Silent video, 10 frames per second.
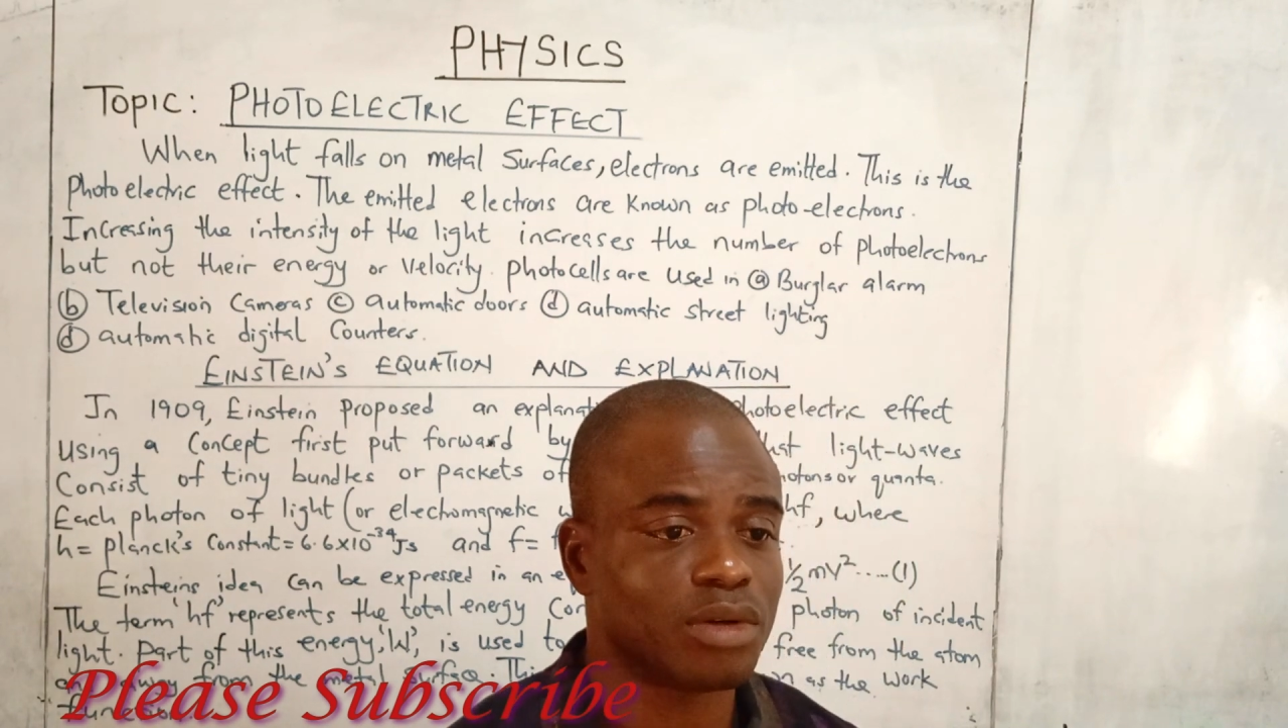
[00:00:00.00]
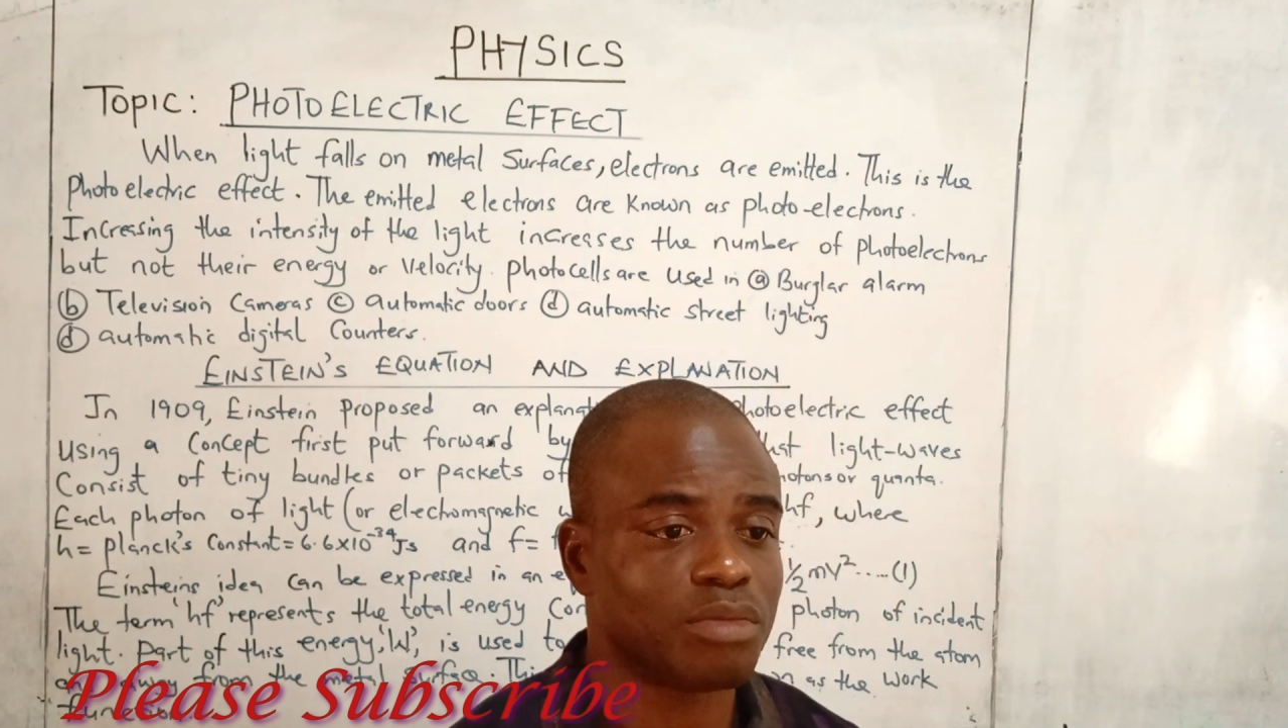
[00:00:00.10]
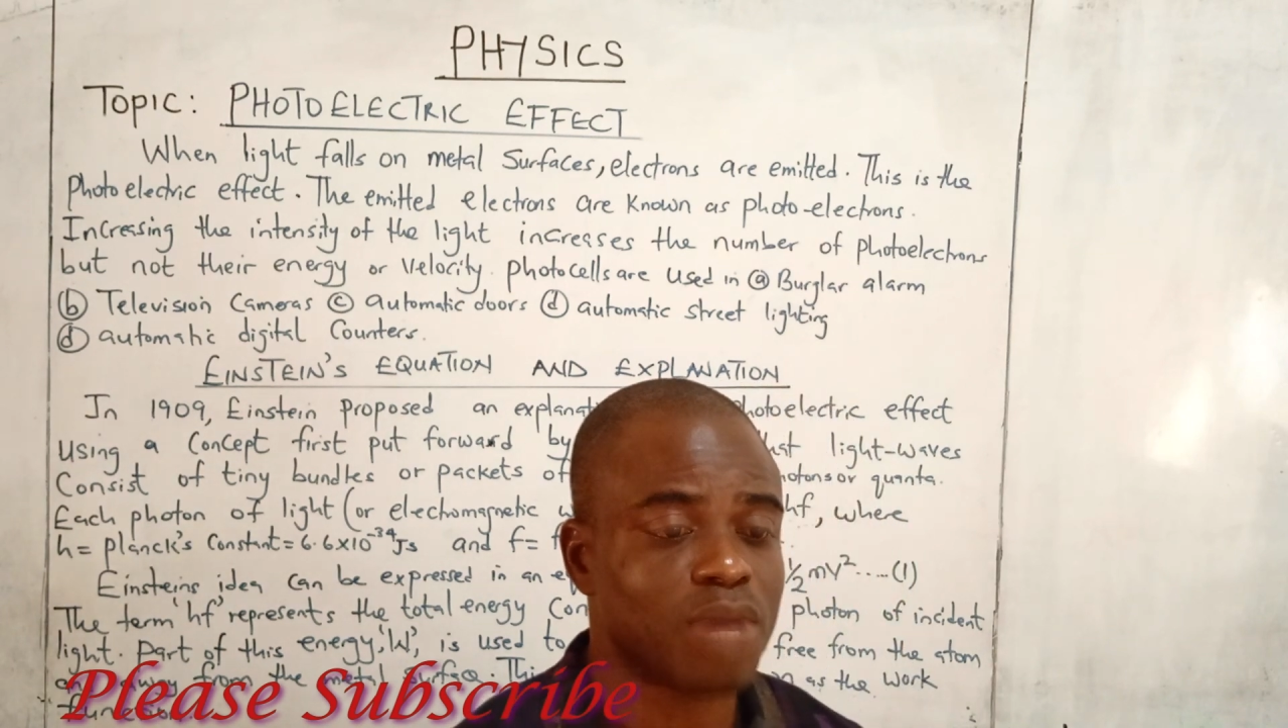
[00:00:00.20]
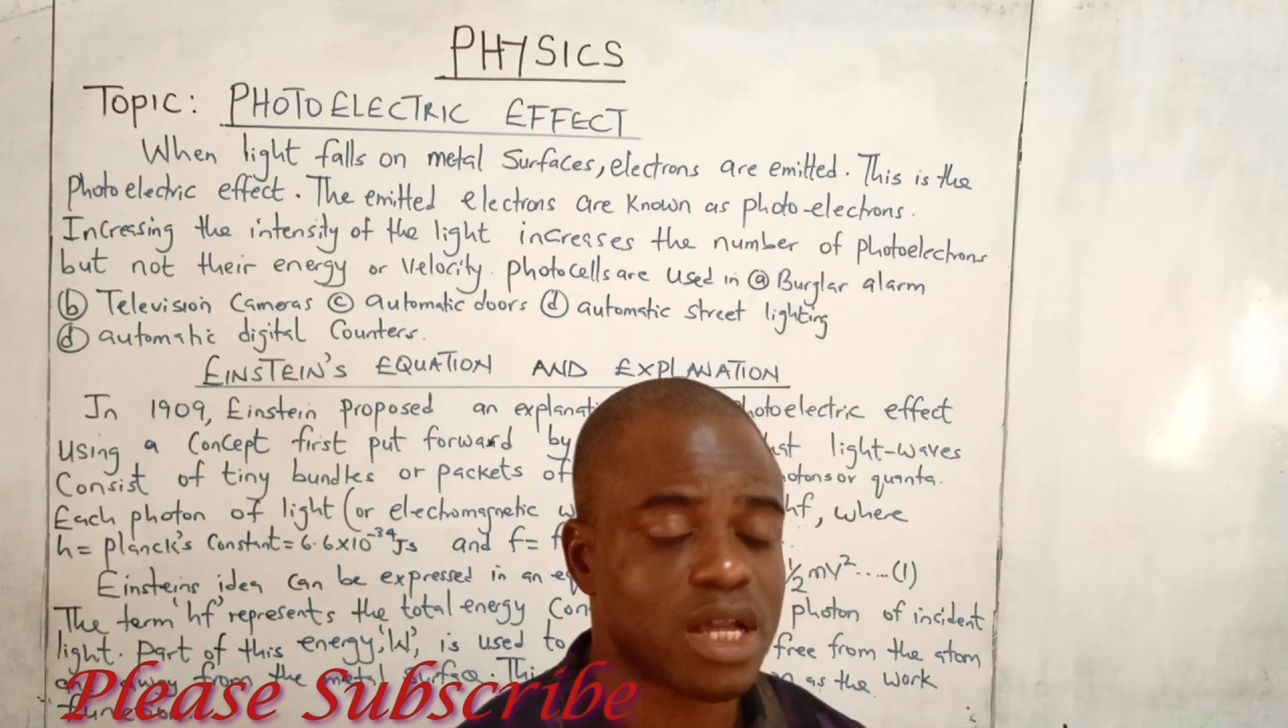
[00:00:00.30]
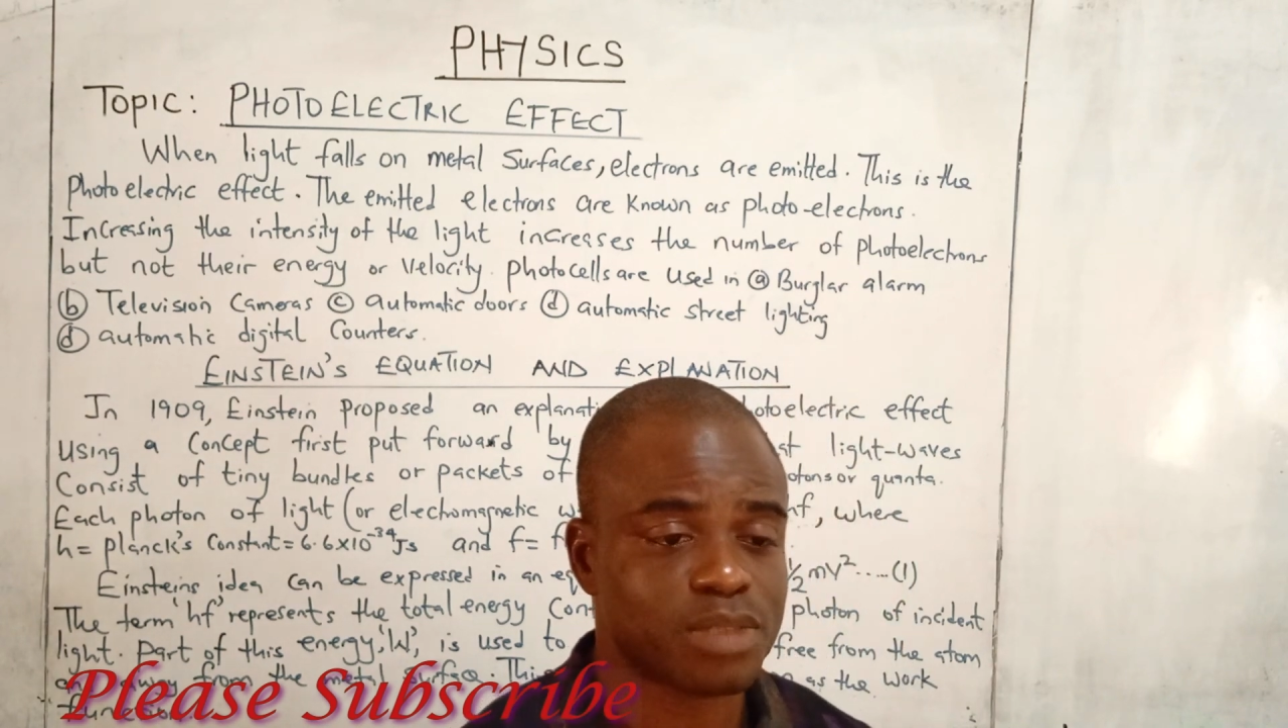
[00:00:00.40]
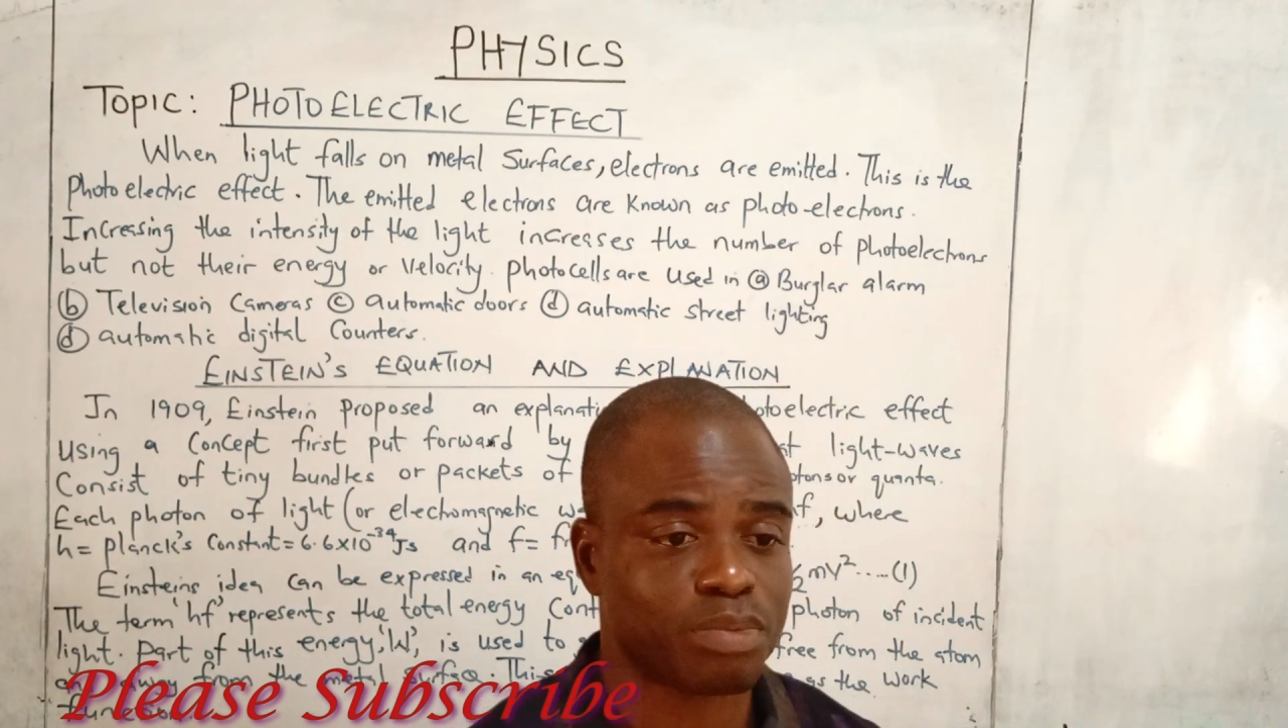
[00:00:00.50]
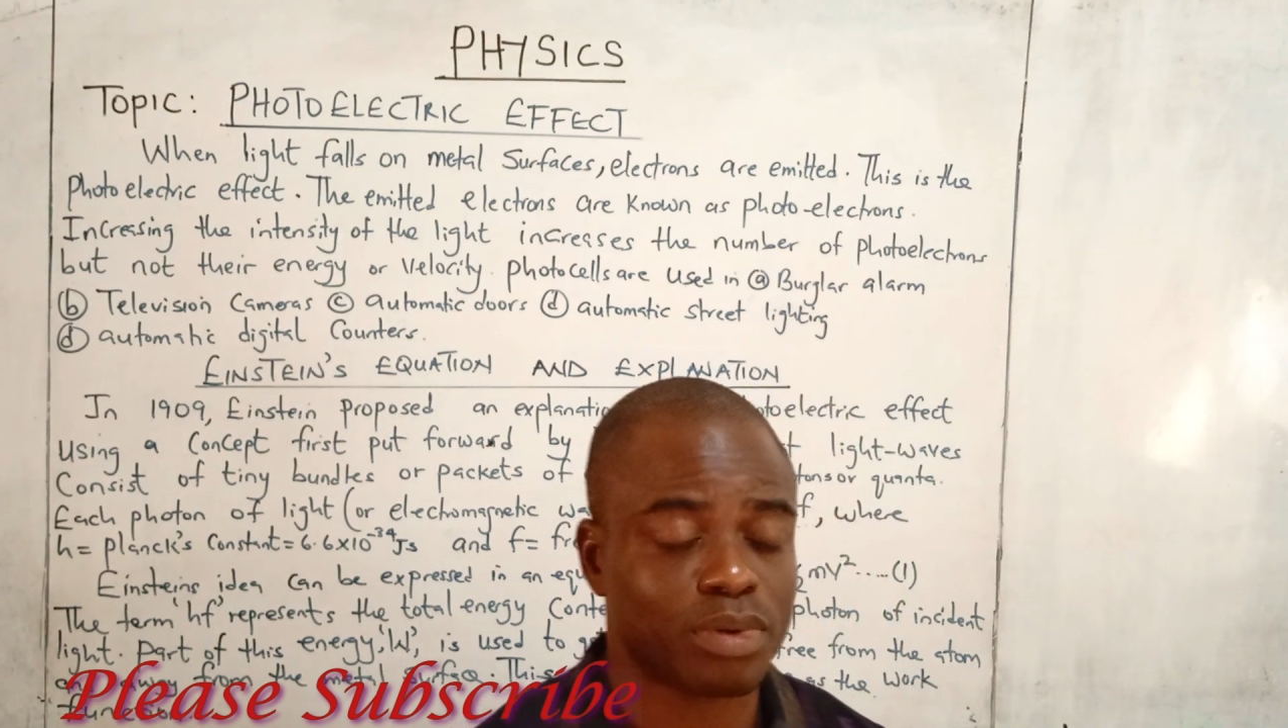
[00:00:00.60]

Max